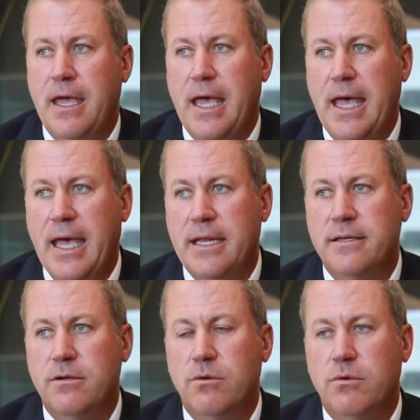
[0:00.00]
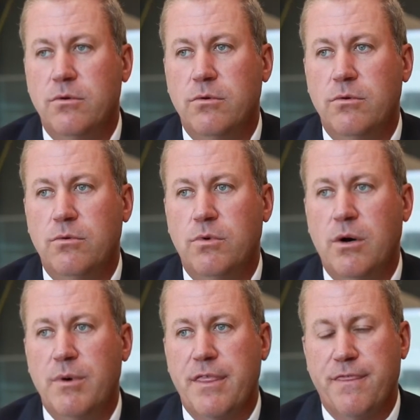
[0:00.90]
And
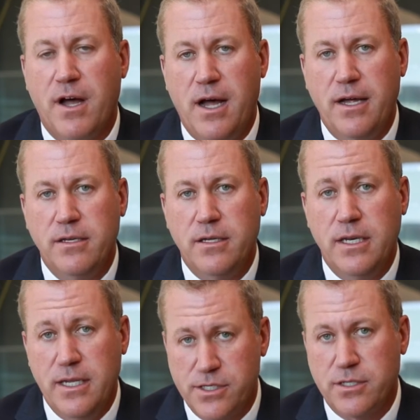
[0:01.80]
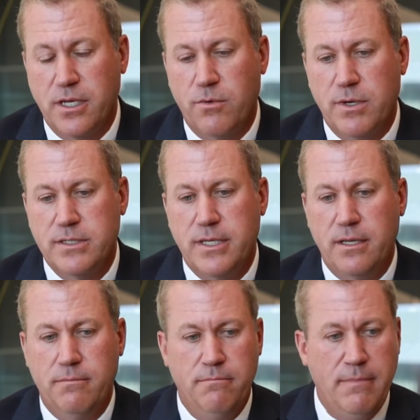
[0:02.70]
what we thought initially was
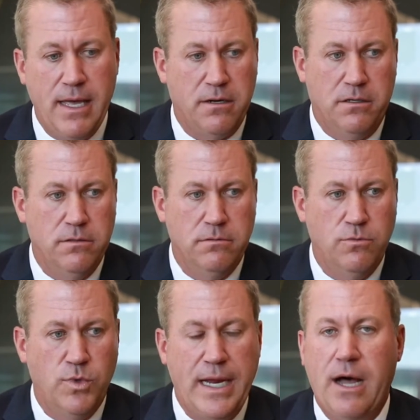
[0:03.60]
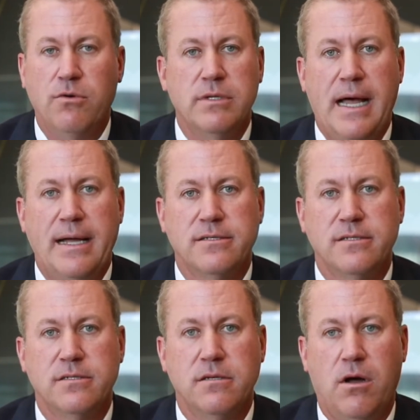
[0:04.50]
that metal would
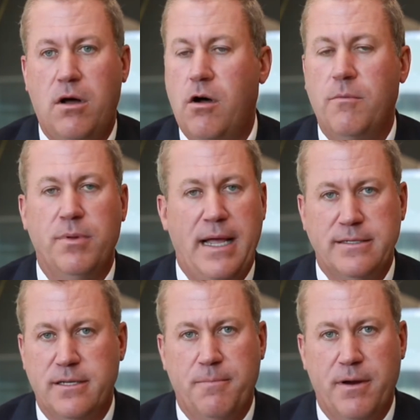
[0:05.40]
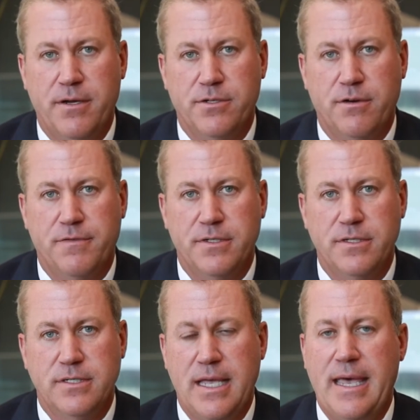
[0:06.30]
outlast all plastic bearing
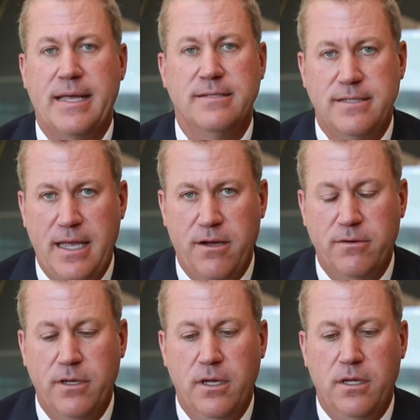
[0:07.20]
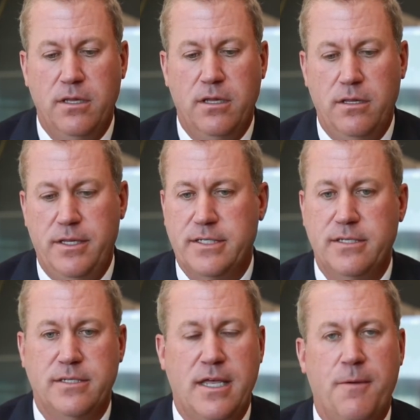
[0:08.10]
surfaces, hands down. This
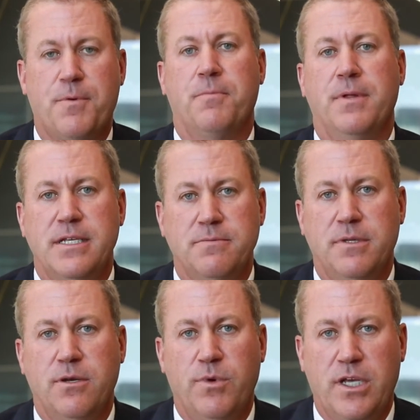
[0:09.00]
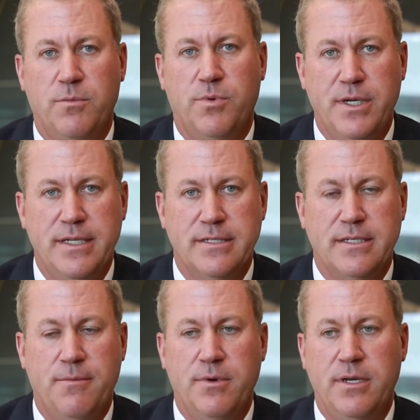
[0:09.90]
is a hip replacement that we could put in
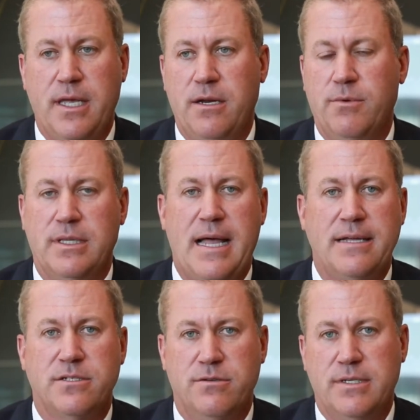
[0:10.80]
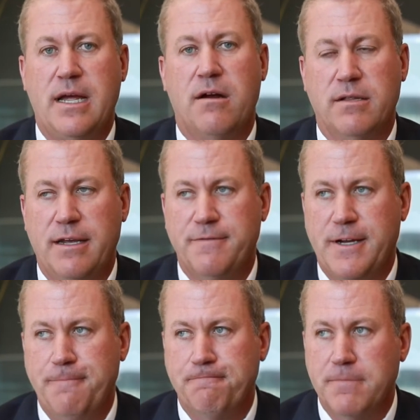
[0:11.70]
someone and it would last their entire lifetime.